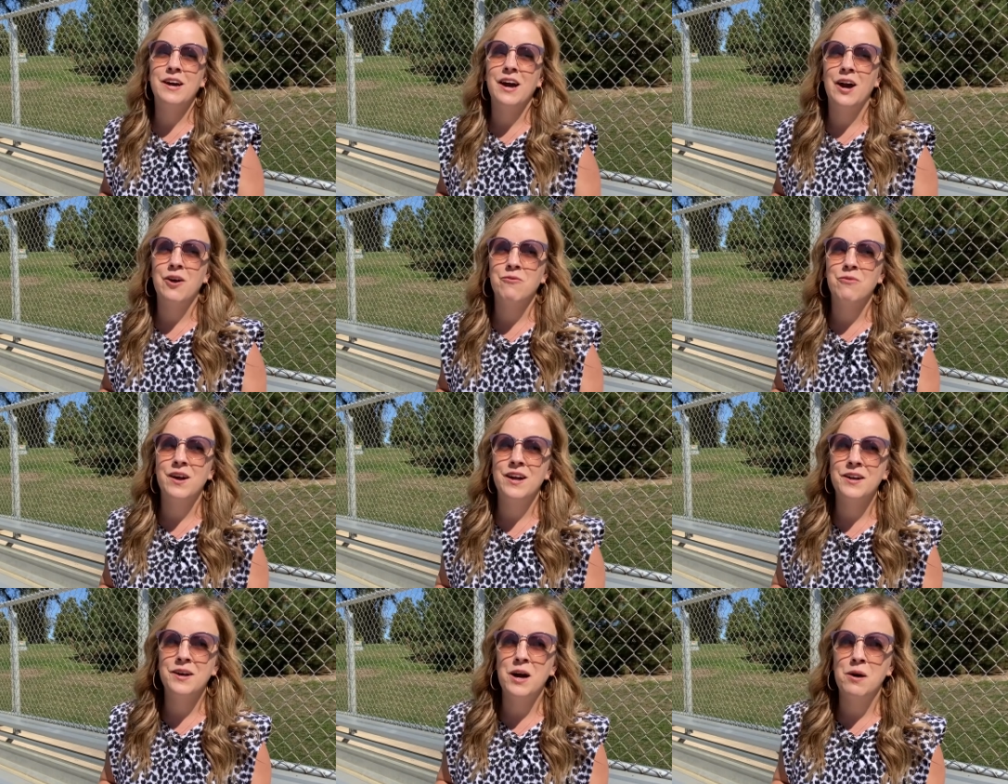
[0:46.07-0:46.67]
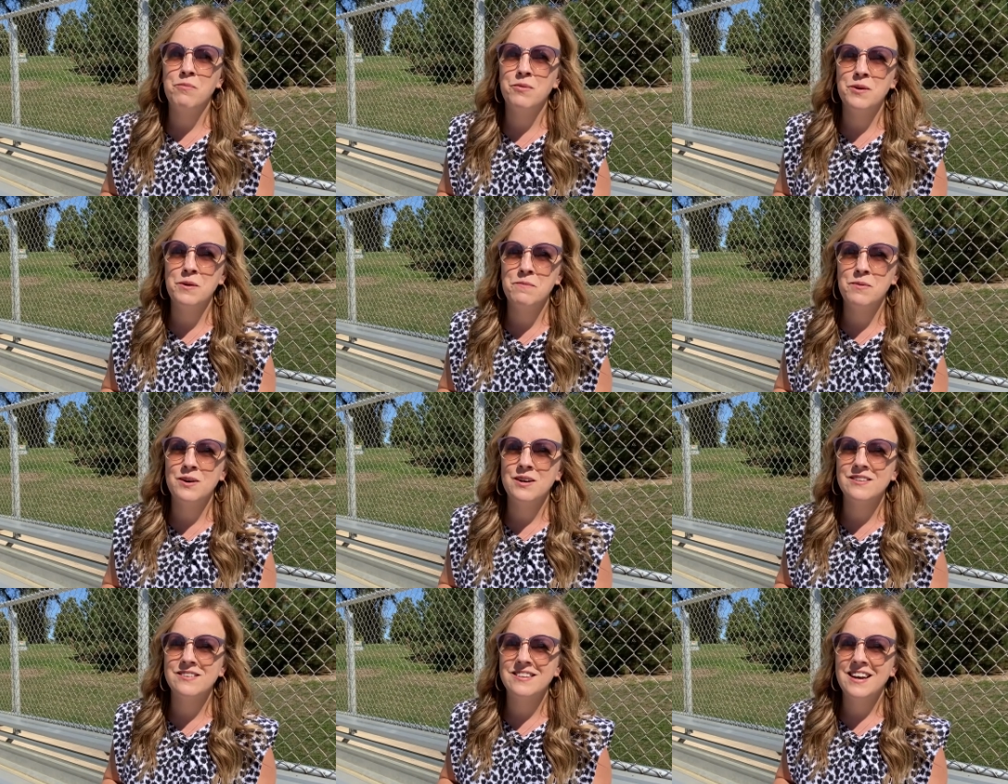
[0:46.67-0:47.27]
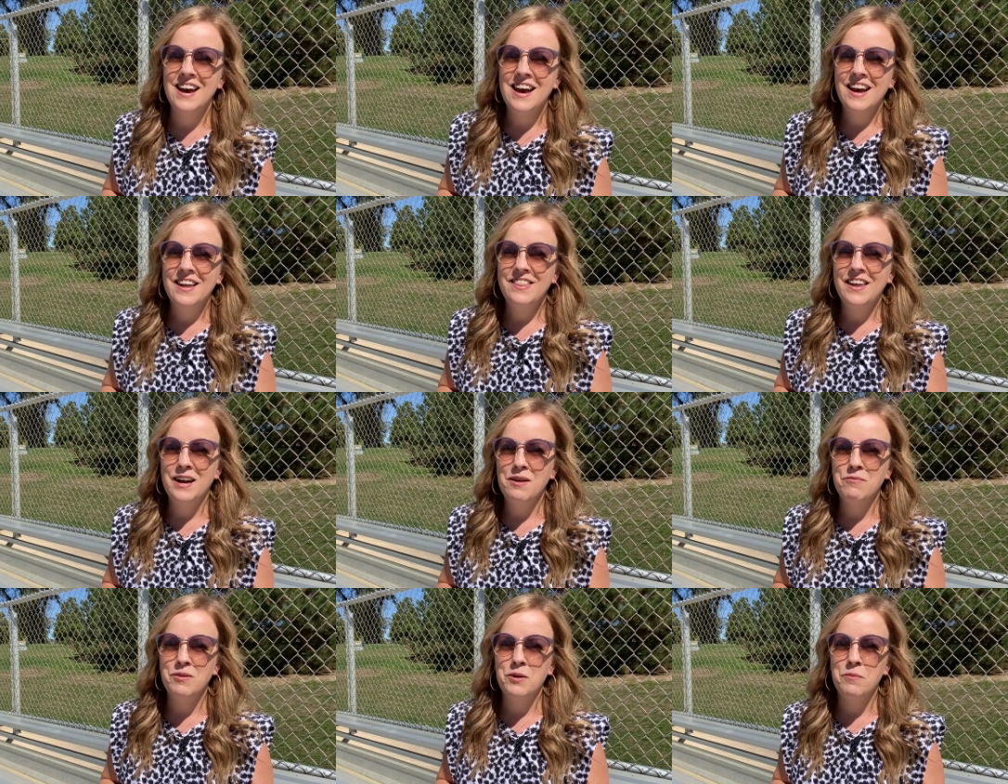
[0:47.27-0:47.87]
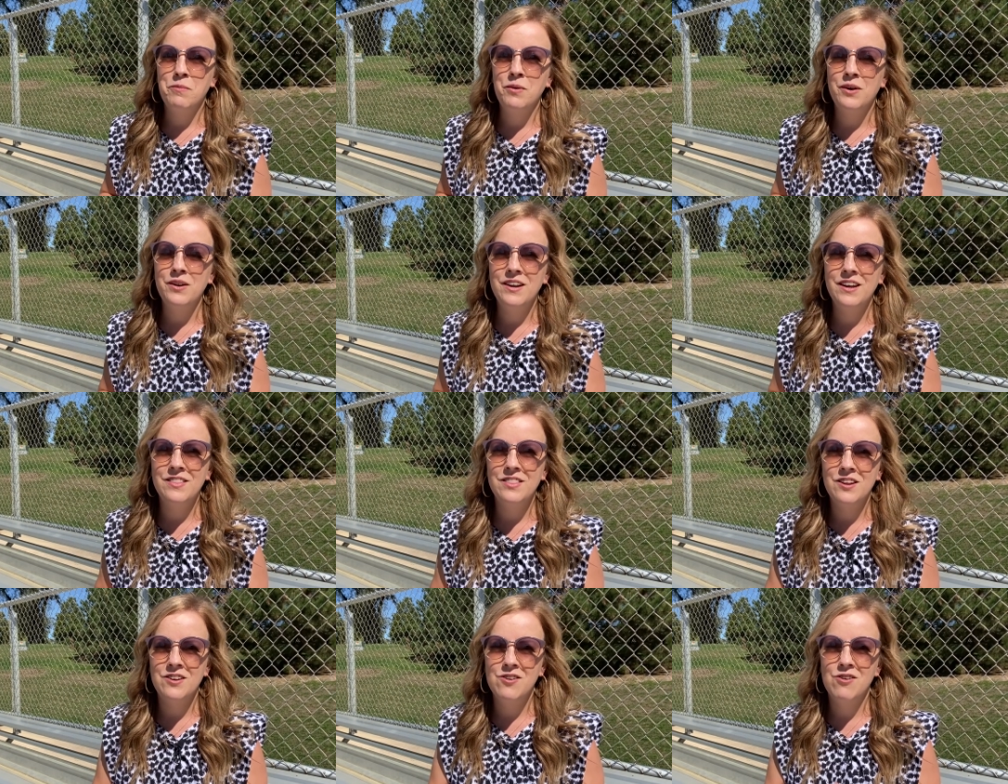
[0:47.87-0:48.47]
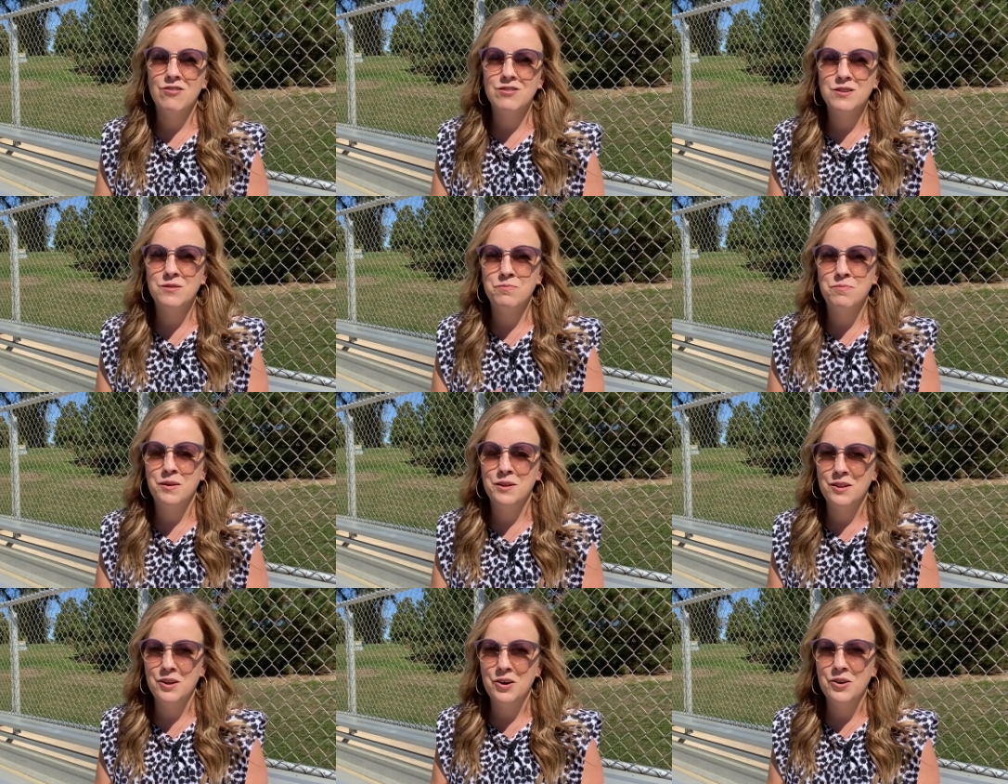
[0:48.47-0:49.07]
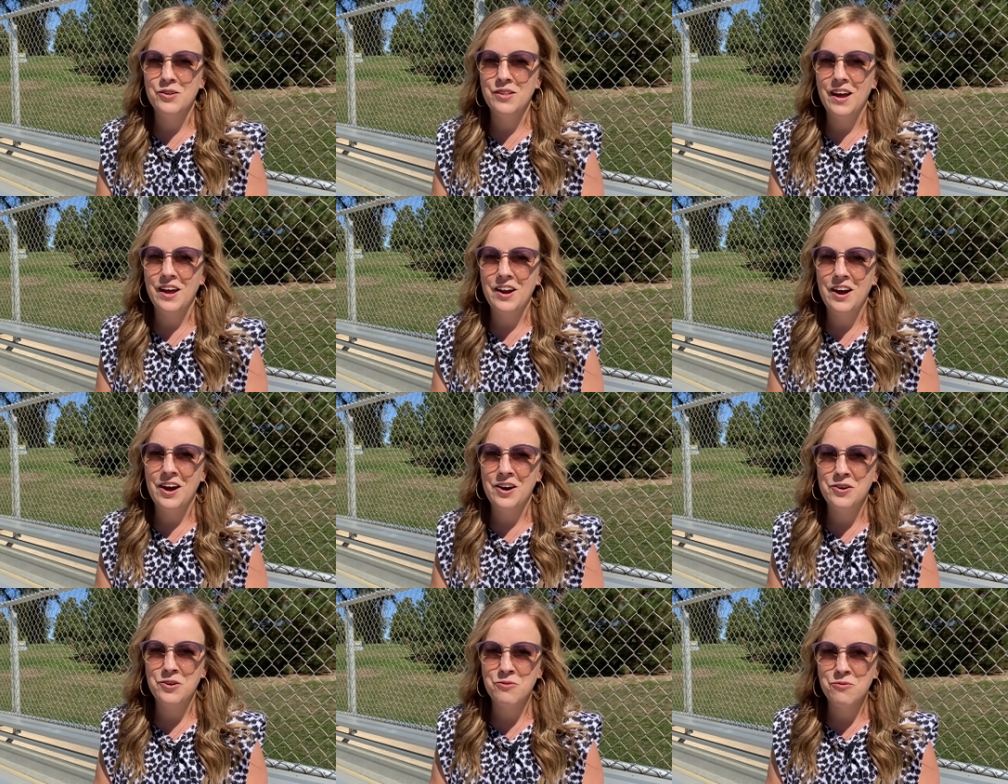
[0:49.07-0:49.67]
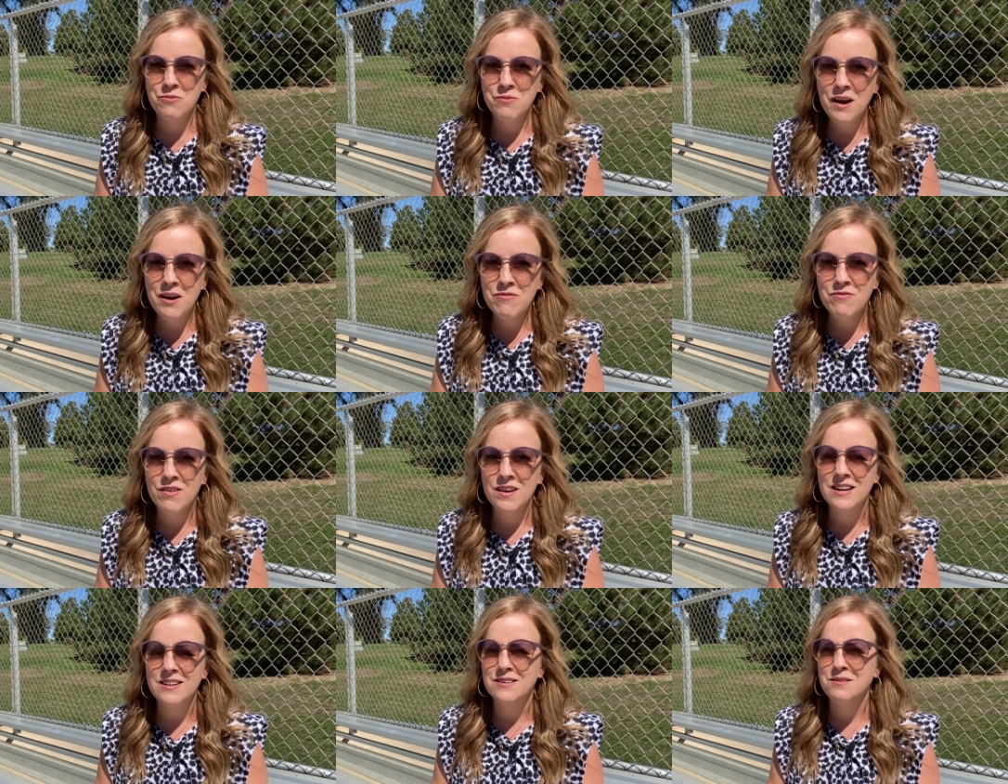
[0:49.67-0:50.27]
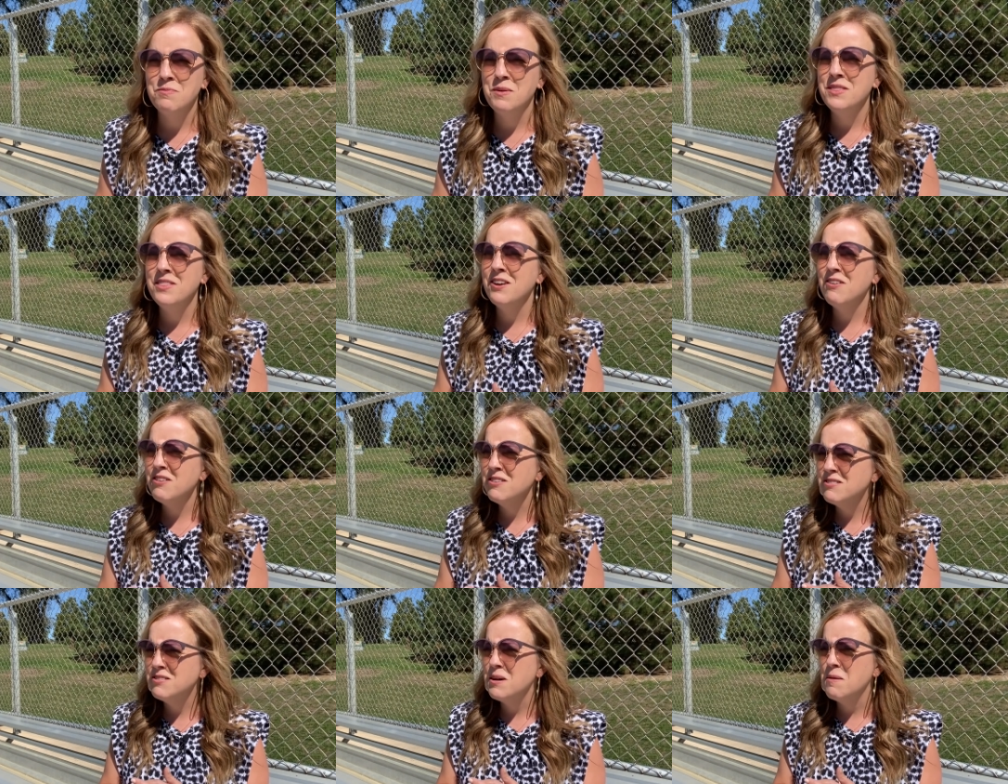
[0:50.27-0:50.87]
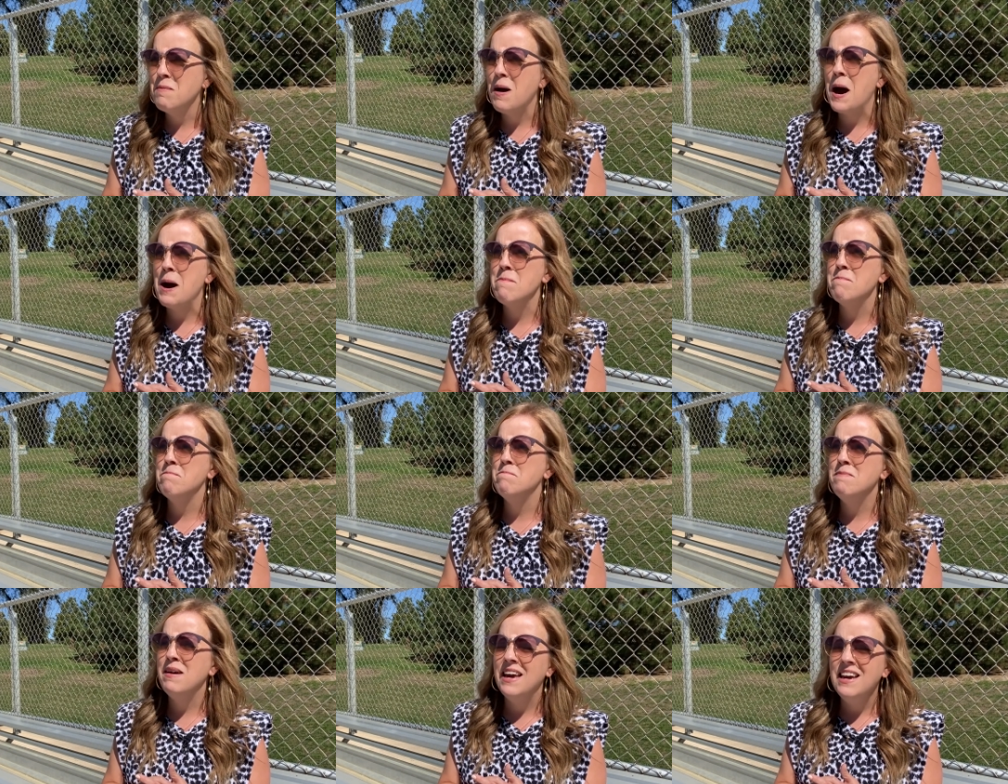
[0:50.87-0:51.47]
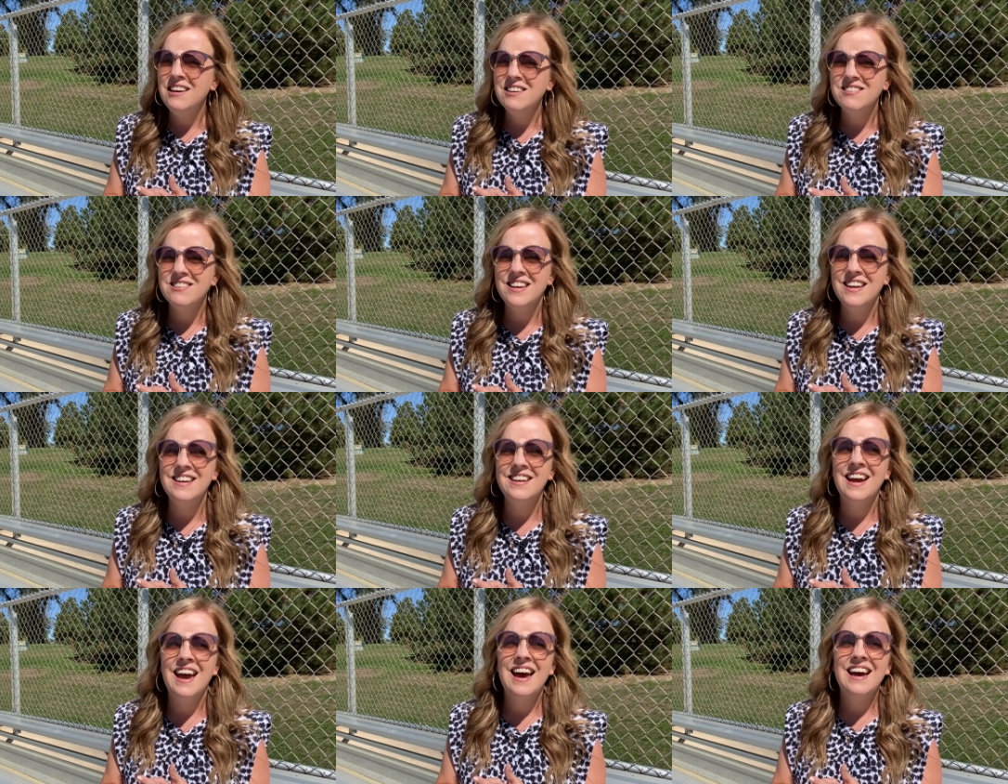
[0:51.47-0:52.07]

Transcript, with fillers: I read a couple of books that I'm going to put in the notes below that I'll reference, but there are some amazing